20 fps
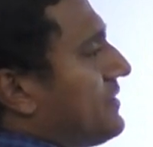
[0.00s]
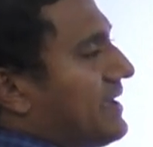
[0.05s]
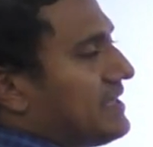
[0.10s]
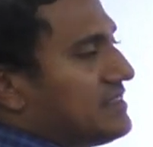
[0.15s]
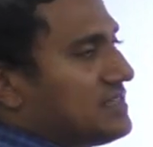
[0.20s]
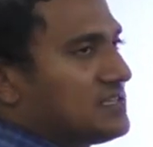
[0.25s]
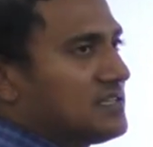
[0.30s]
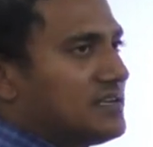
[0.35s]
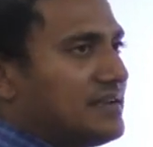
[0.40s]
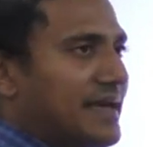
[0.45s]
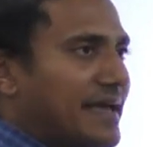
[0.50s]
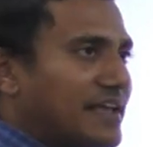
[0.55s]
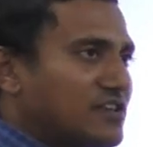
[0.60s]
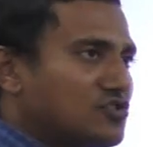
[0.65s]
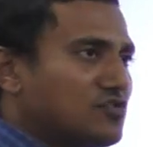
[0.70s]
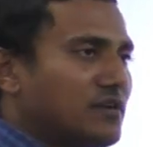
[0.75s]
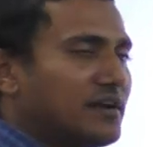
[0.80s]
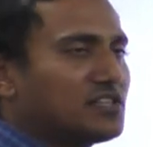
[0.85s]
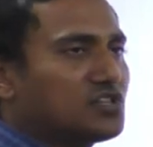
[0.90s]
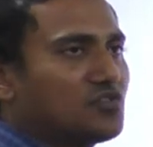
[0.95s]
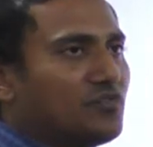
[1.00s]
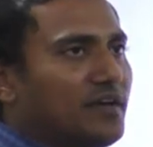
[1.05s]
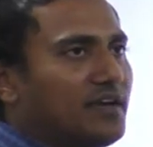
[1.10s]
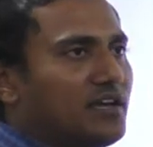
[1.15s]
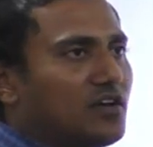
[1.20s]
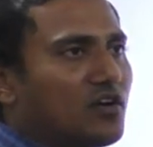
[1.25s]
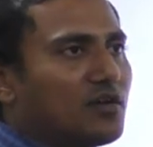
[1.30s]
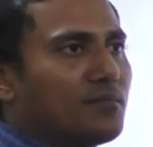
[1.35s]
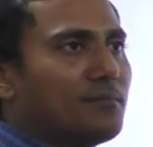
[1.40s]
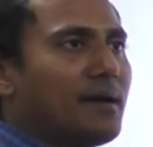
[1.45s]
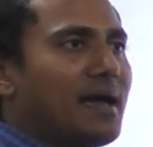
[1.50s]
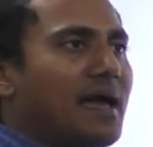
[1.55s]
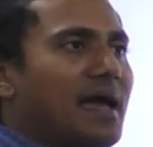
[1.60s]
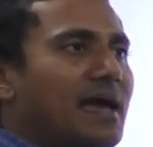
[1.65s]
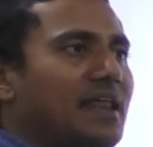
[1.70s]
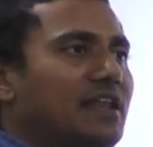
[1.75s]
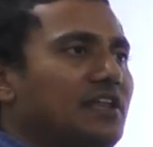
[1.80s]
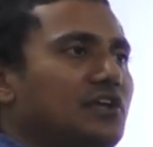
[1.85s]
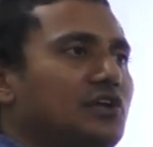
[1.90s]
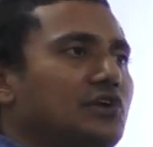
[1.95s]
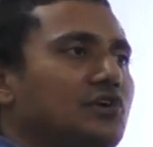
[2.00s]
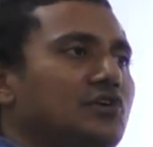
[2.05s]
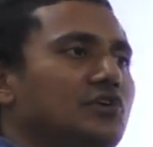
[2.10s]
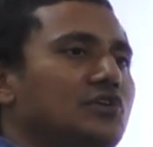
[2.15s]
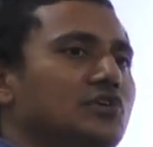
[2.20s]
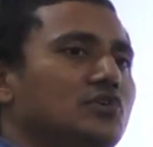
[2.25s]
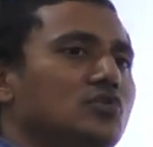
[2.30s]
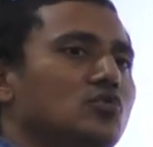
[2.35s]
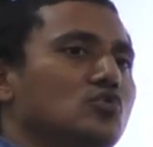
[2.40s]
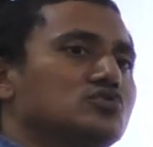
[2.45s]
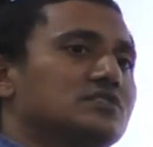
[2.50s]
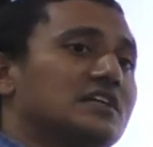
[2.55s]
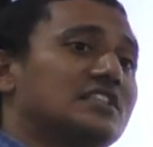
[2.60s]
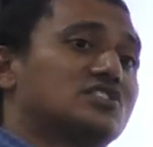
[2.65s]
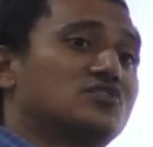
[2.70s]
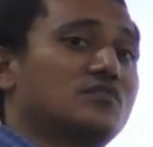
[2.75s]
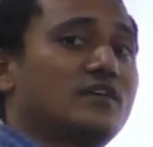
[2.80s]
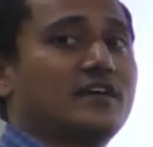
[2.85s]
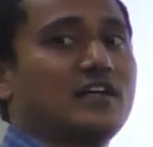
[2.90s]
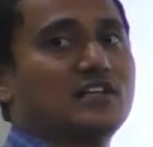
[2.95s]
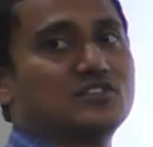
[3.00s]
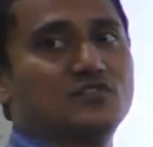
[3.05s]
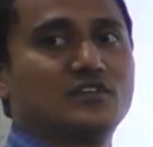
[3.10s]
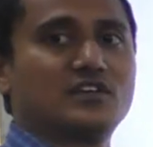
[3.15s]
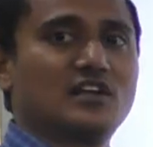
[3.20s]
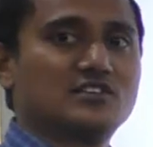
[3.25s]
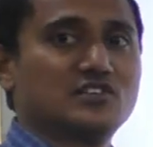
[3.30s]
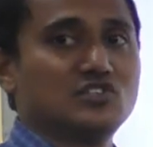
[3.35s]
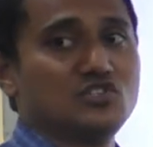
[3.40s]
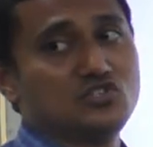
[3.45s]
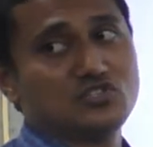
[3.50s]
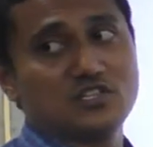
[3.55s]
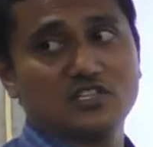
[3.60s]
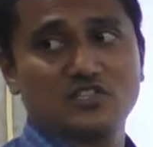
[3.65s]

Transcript: either the natural earthquake or man-induced earthquake also, we can also induce